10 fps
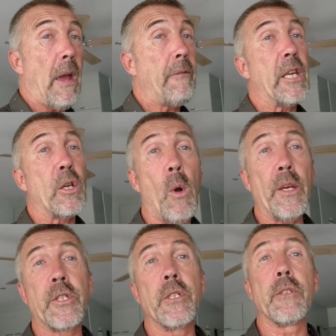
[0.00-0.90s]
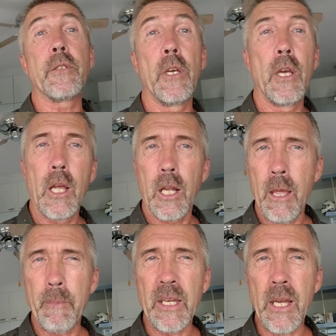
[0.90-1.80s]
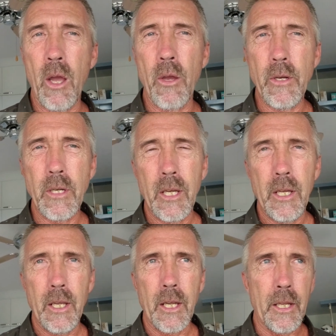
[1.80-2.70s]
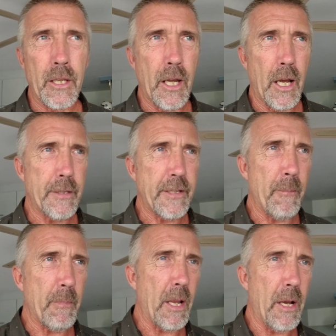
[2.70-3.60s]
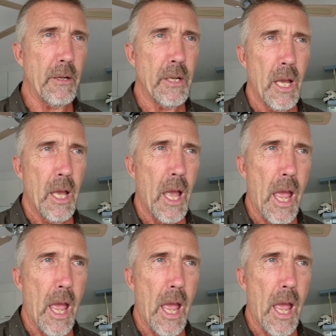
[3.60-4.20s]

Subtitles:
If you have any questions, let me know down below.